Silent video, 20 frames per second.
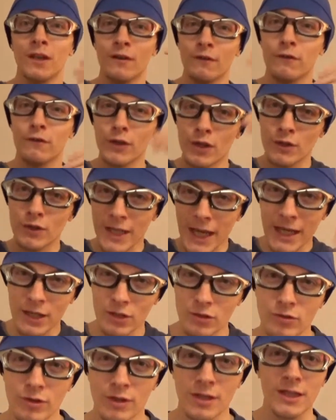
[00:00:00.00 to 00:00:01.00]
for those
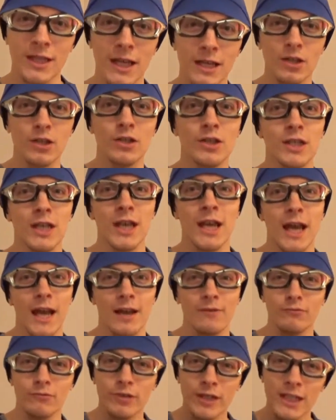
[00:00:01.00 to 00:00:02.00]
extra seconds
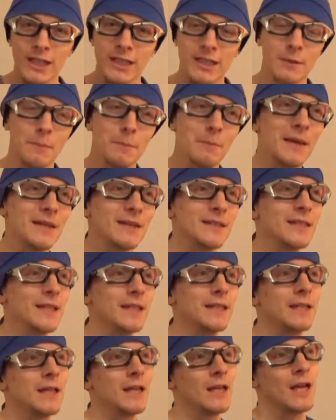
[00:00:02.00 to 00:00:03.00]
and really
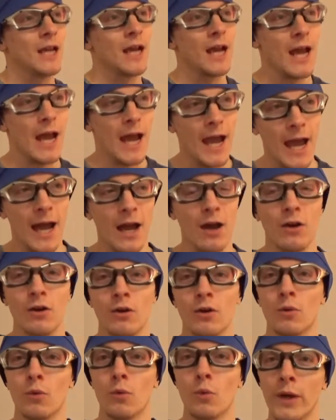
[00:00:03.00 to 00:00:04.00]
cementing
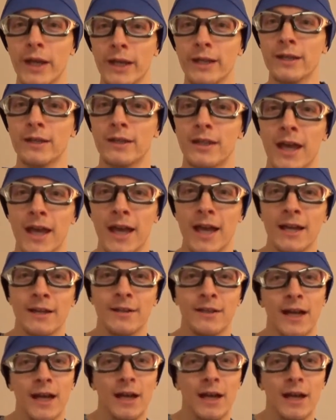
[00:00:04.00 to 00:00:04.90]
our win there.